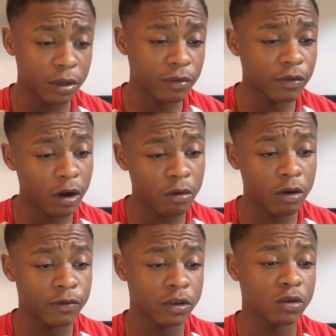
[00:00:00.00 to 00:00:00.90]
But
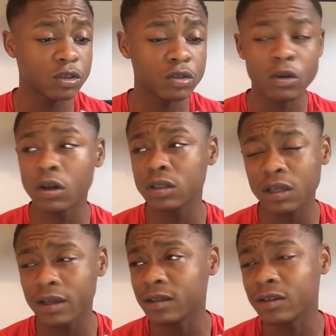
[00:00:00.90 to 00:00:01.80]
Navarro, I've told you a lot.
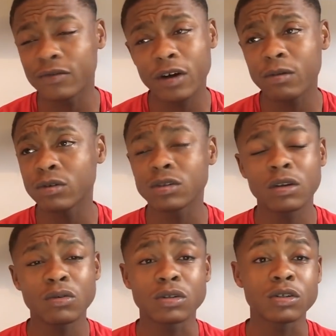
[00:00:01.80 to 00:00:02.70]
Hey, Navarro's
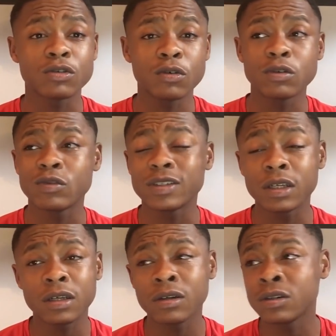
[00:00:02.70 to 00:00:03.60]
close control is
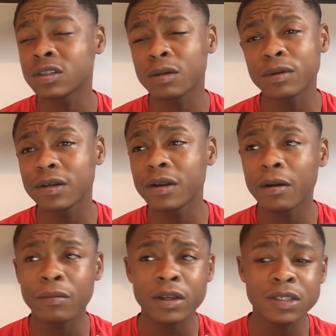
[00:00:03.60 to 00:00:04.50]
ridiculous. Some of the
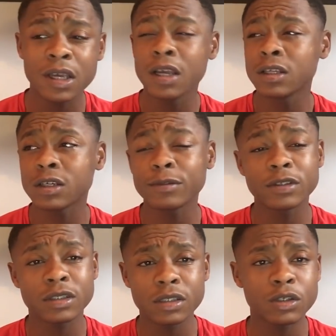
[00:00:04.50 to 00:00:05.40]
nutmegs, some
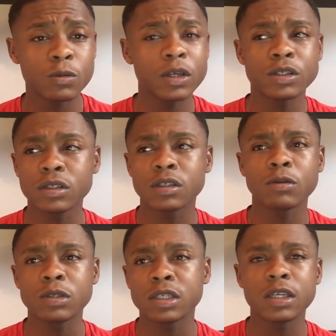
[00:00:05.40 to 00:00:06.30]
of the situations
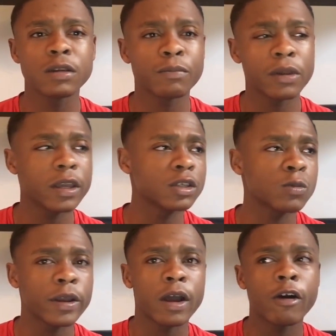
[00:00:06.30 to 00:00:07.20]
I was seeing him play
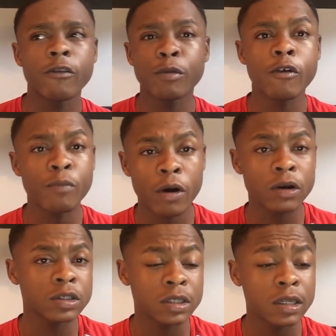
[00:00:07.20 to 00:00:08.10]
his way out of, both
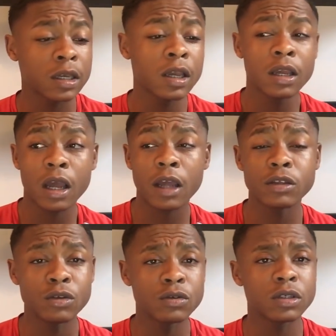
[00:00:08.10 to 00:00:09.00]
passing it
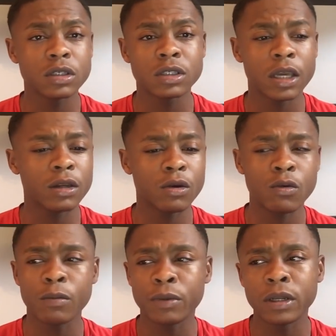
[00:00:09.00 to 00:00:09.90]
and using his
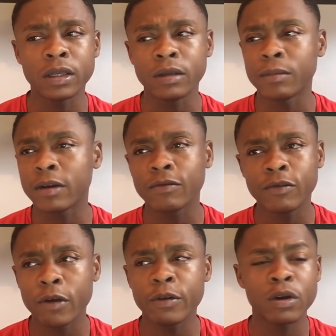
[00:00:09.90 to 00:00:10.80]
technical ability, man.
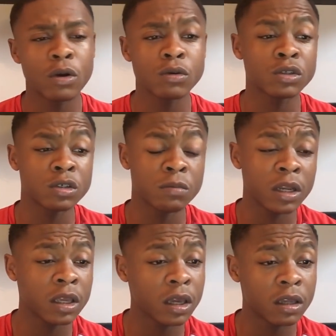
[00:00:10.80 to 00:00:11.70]
Very cultured,
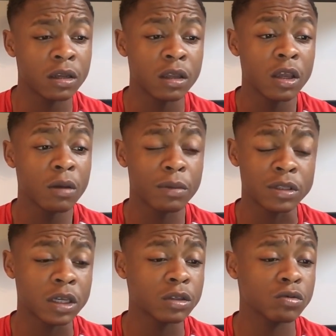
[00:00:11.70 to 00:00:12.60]
man. Again,
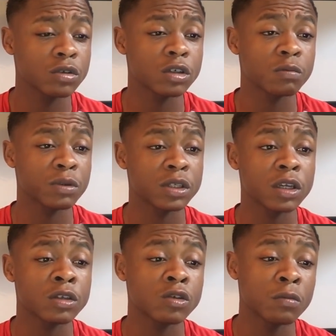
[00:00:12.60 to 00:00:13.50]
potential is just
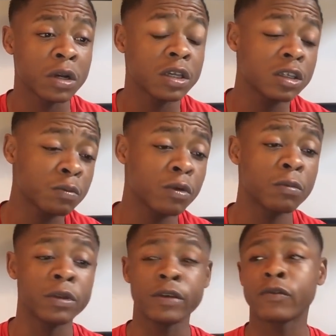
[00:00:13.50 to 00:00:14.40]
potential. But he's
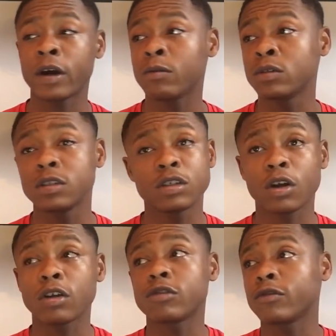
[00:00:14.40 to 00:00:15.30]
probably, if I was in
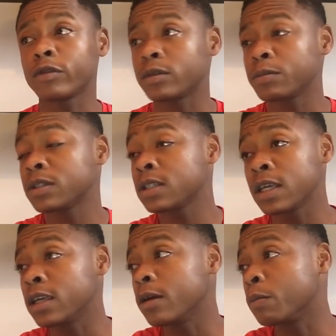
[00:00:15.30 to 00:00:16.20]
charge of a
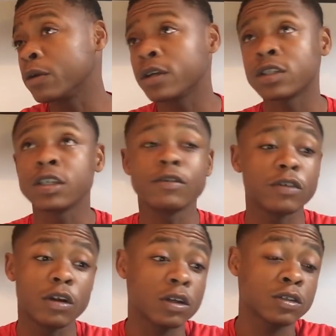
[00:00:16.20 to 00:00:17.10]
City, a PSG,
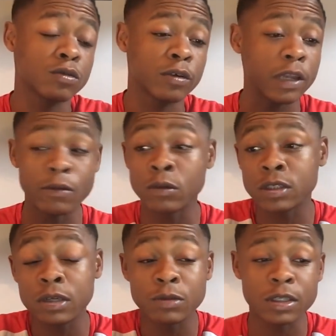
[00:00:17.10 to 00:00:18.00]
even Arsenal, and
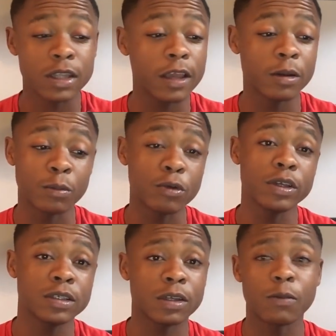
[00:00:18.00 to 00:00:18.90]
he was attainable,
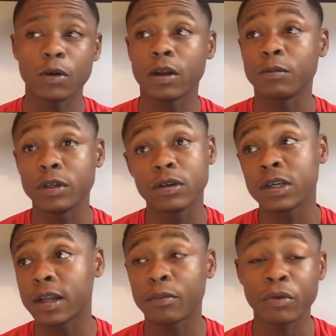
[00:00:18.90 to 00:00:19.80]
he's someone I'd be
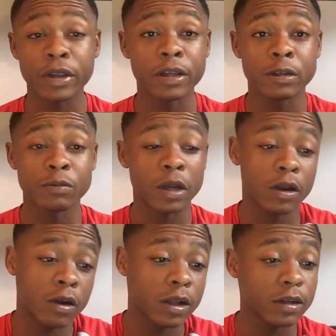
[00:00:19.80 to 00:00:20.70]
looking at bringing in,
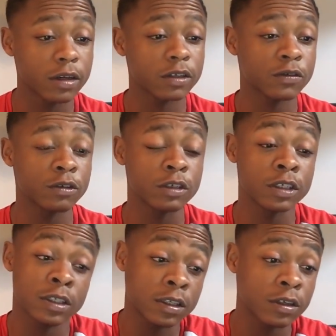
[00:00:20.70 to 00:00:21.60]
man. In the next few
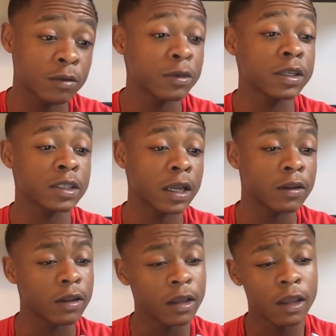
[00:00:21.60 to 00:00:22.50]
years, he could be a
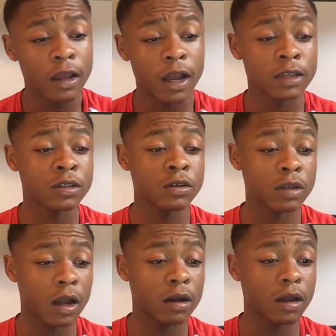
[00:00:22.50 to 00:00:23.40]
talent, as
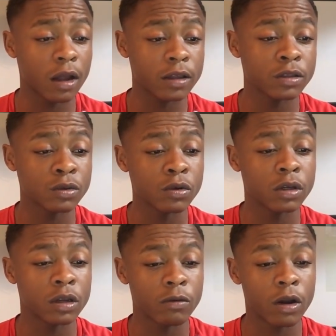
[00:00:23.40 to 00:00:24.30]
could
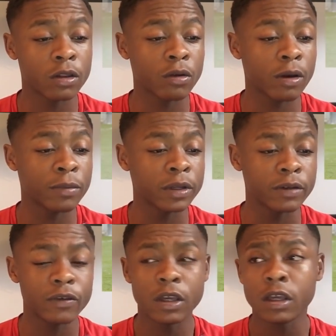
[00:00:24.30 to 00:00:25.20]
Aitor Gilardo, I
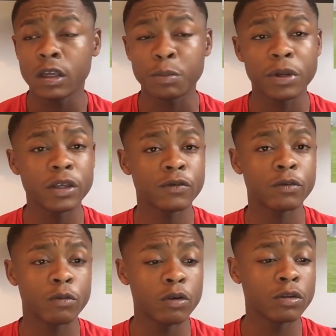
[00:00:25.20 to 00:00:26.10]
believe. He plays
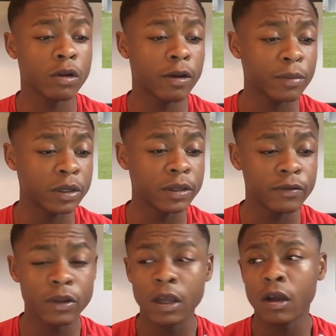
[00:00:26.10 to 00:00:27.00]
for Roda, I
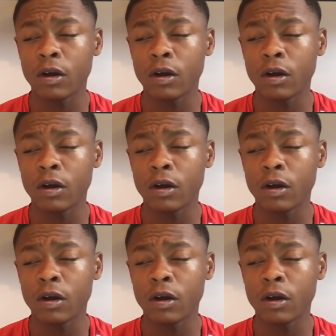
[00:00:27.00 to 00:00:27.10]
believe.